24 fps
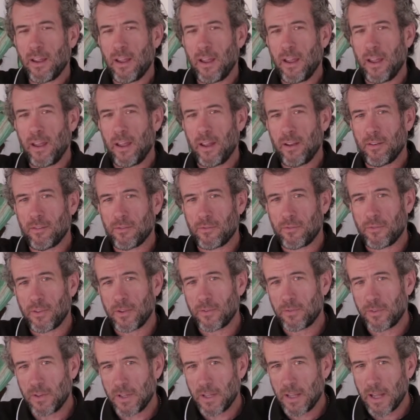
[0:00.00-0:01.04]
in
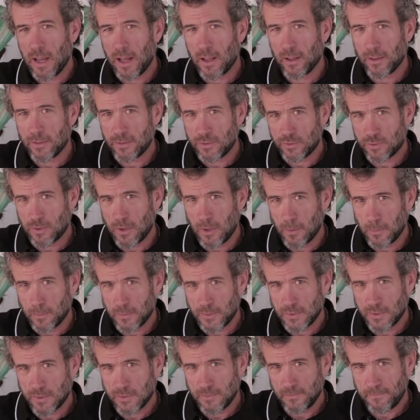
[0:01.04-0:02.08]
50-gallon
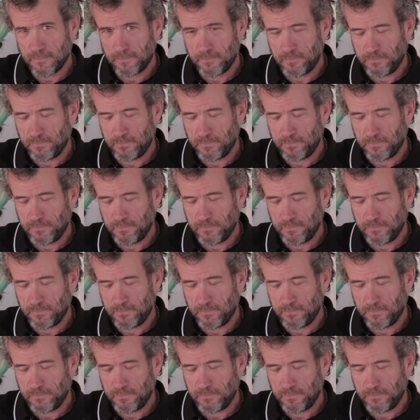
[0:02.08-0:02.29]
drums.